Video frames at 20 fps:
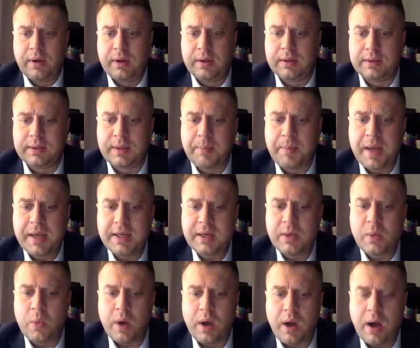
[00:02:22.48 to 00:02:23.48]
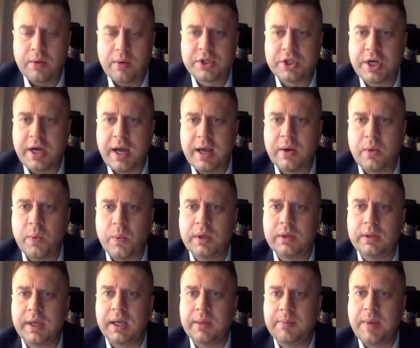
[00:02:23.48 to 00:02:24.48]
depending how China
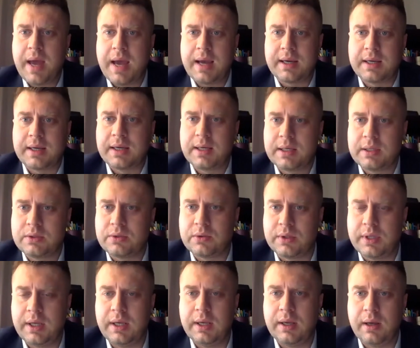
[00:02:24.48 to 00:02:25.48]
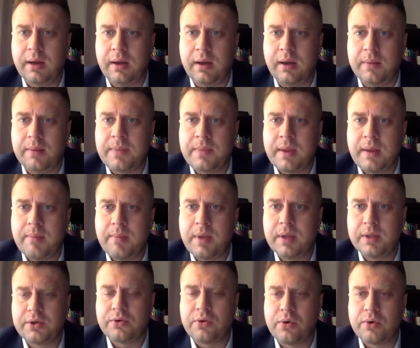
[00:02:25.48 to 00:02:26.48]
will get back to the
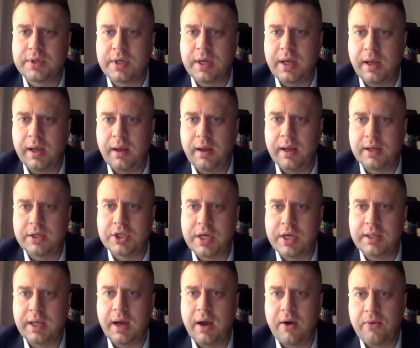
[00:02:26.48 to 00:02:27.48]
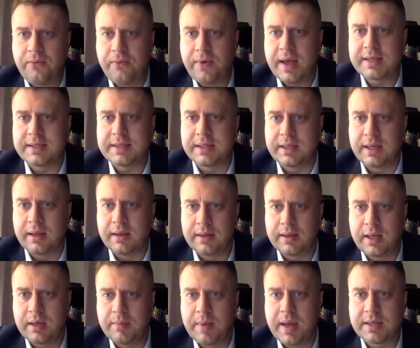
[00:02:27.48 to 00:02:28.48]
Belt and Road agenda, how fast it
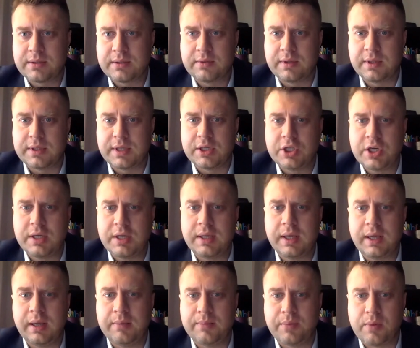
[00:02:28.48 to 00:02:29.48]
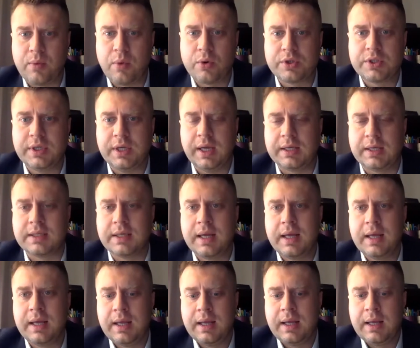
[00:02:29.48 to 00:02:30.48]
get back to this agenda and promoting it,
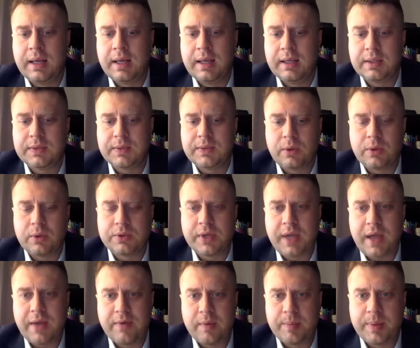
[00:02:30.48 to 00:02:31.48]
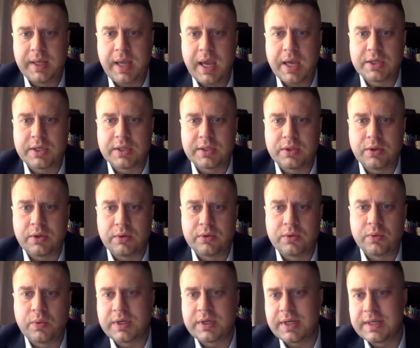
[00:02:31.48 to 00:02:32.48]
this will also have implications on
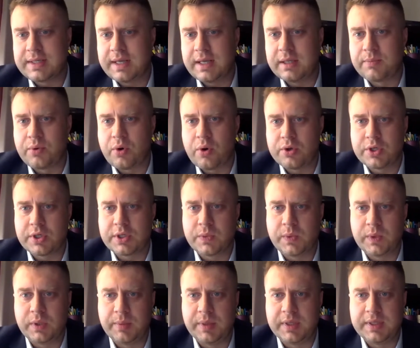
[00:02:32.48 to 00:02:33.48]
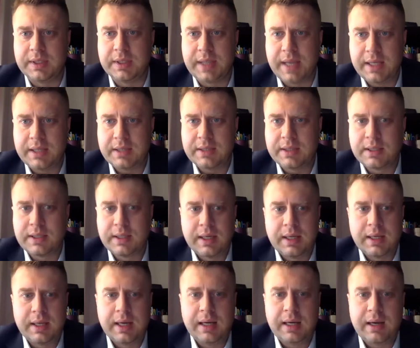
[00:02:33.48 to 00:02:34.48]
to what extent projects will be delayed.
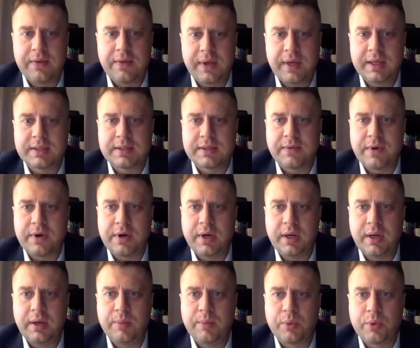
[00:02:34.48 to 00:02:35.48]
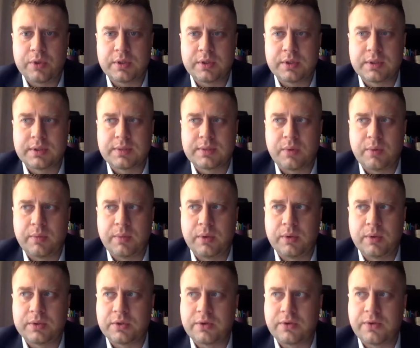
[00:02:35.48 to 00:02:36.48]
And I think it's very important probably
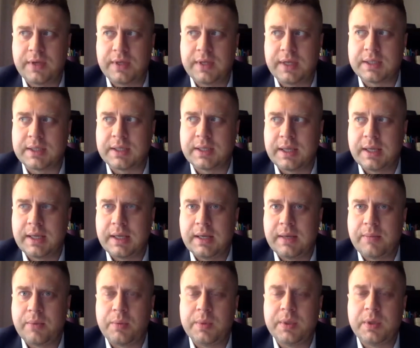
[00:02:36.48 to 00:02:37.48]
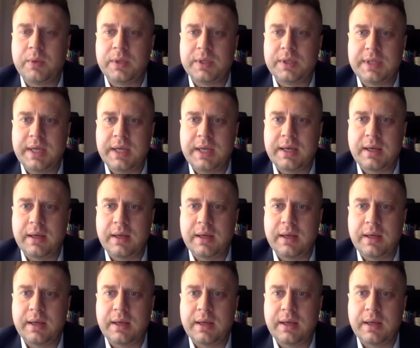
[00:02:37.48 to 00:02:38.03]
also to think that probably it will take